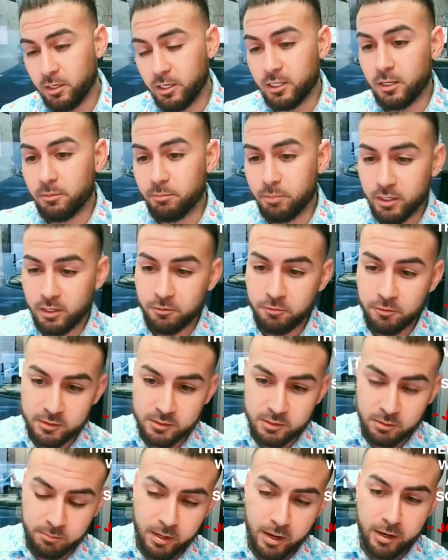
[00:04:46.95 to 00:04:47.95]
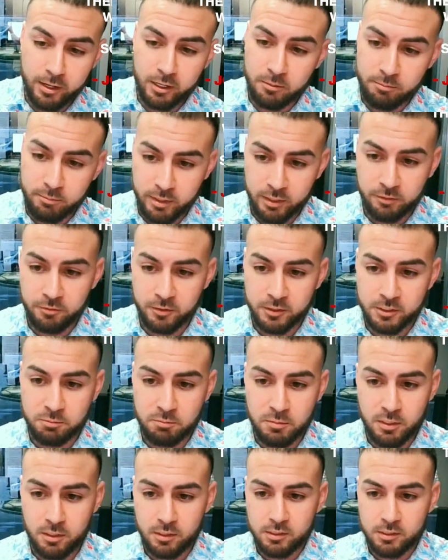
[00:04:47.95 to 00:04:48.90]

and it benefits a buyer and benefits me.